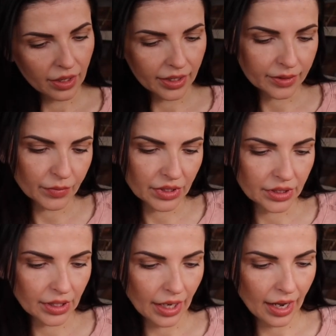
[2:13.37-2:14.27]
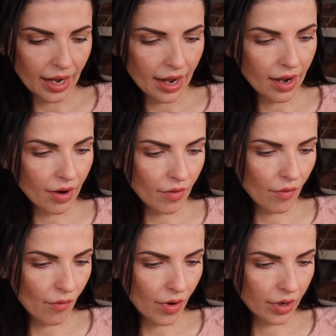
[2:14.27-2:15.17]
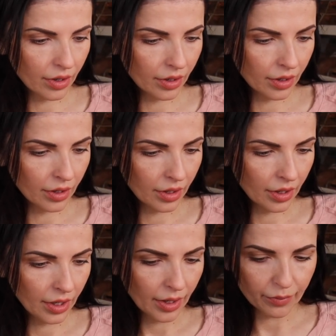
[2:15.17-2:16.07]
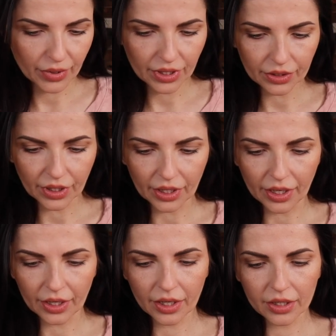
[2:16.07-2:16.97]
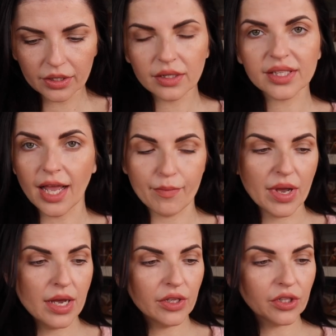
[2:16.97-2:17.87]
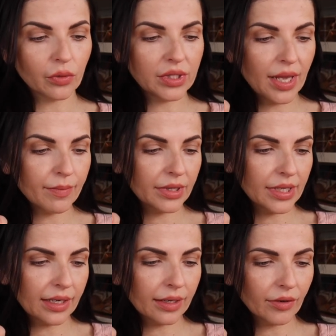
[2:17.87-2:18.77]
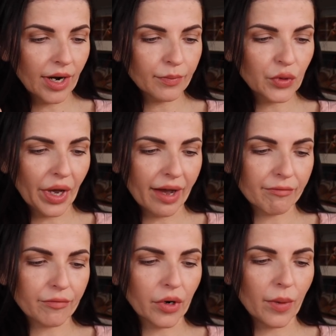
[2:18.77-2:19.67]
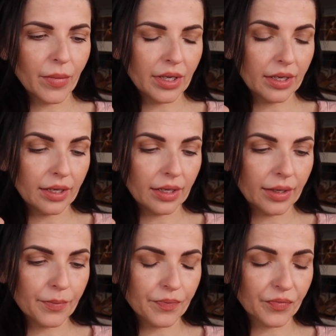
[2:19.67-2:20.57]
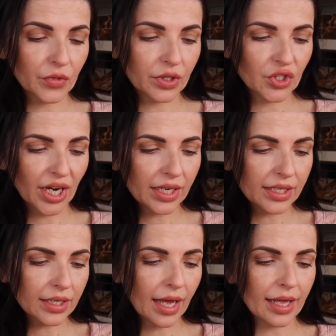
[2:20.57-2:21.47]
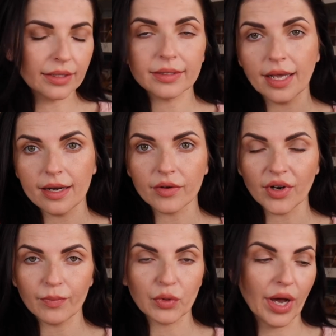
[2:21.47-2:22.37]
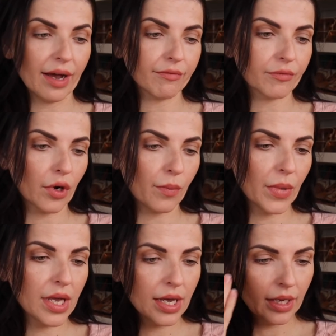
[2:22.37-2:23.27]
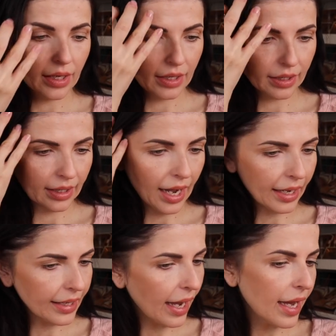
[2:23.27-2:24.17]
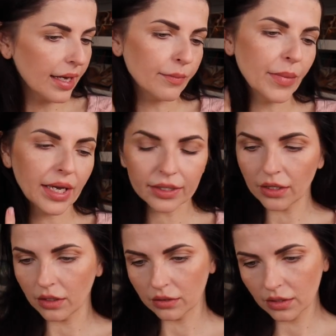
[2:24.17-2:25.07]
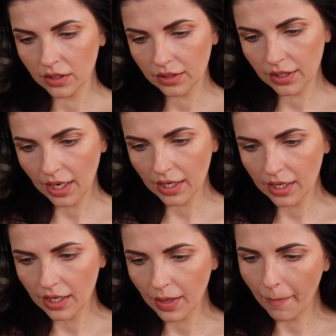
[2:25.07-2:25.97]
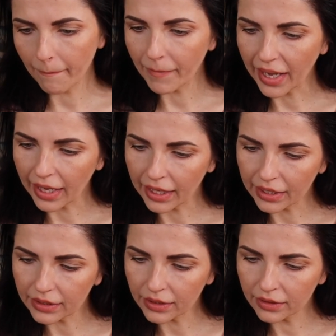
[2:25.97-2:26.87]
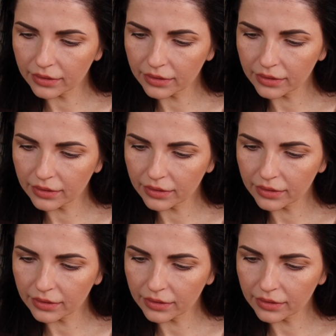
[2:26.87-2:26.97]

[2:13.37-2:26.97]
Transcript: Let me see how big they are. Same, so 10 gram you have from JACLYN and 10 gram you have from Caia, made on Italy, made